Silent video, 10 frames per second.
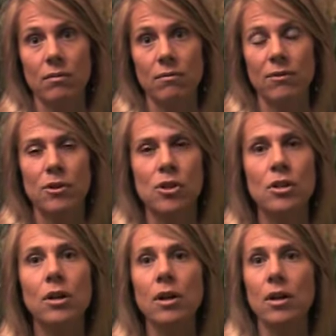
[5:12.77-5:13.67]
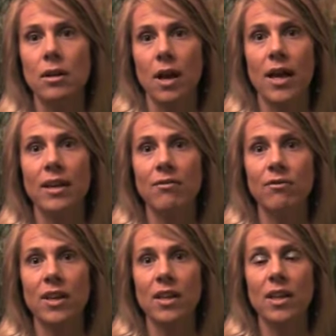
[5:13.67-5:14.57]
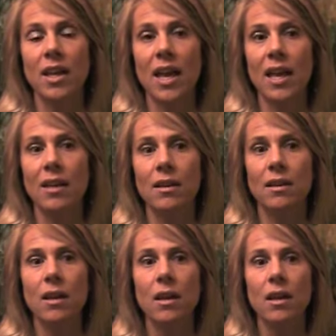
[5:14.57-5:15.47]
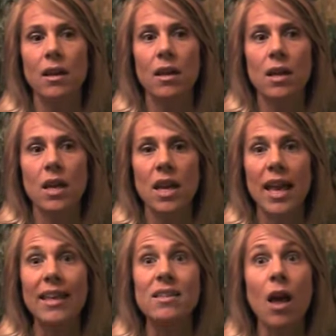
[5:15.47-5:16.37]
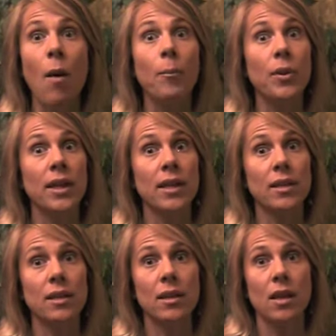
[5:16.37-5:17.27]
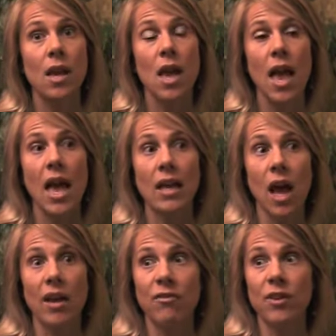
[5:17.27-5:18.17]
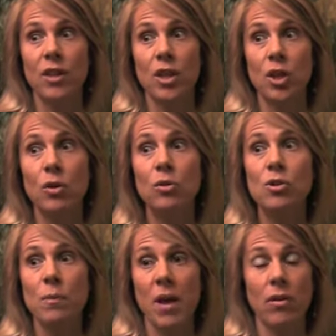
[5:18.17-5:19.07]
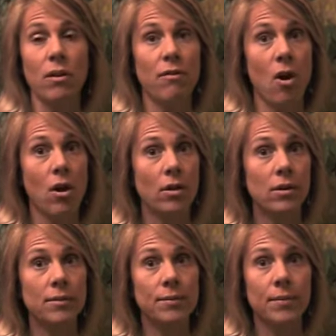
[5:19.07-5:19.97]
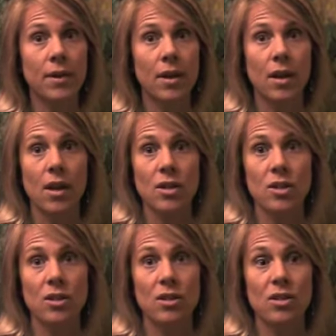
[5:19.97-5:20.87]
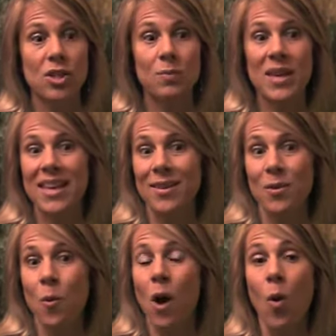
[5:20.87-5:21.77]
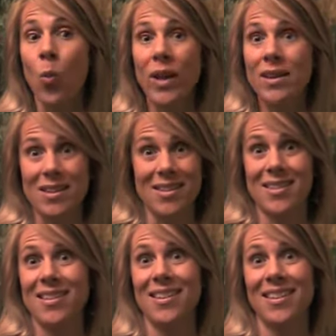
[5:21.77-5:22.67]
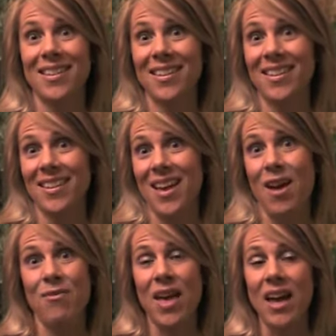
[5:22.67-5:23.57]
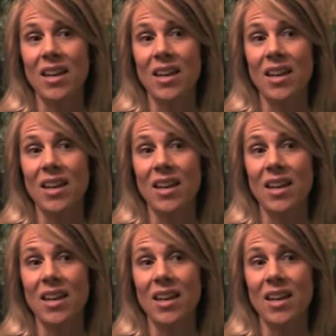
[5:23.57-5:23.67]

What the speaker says: For sure, I can feel it, and it's humbling, and I feel a huge amount of honor to be a witness of that.